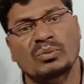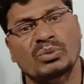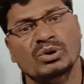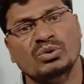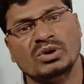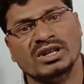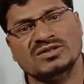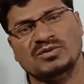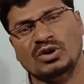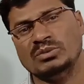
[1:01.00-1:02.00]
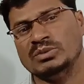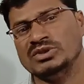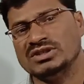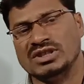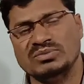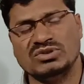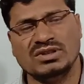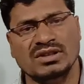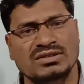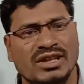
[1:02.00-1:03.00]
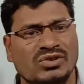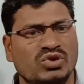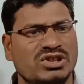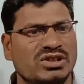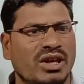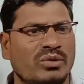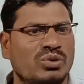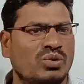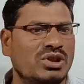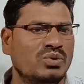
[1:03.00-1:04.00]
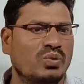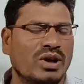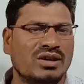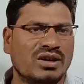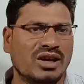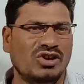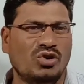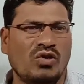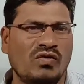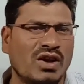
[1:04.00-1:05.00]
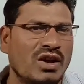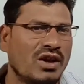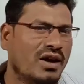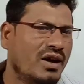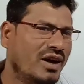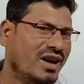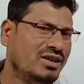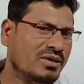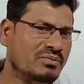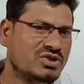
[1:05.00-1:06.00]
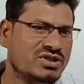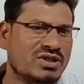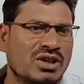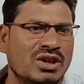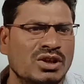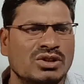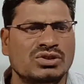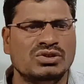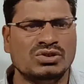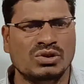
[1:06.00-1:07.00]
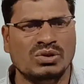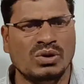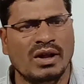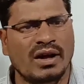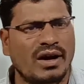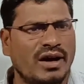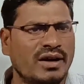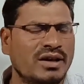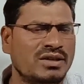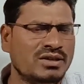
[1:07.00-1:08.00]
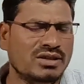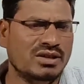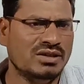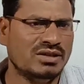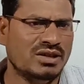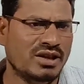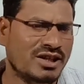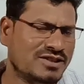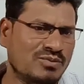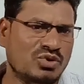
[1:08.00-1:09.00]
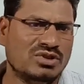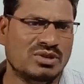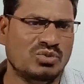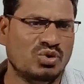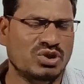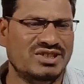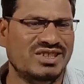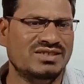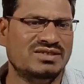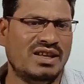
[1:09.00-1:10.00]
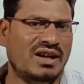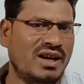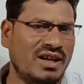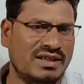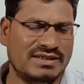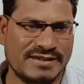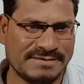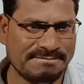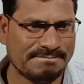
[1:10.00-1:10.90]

purest form of the substance and which is having only one kind of atoms. So again in the textbook some questions are asked.